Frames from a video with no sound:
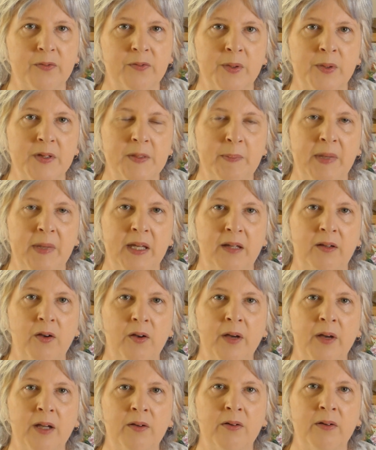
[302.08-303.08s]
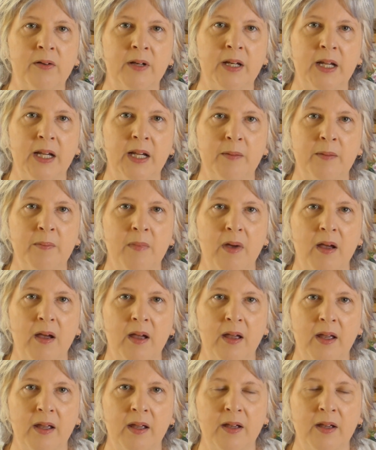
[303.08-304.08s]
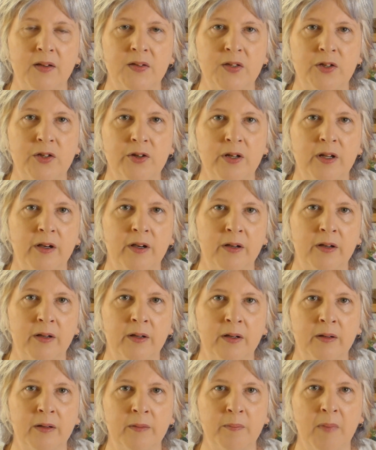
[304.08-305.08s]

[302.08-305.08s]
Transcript: of what's been going on in my studio,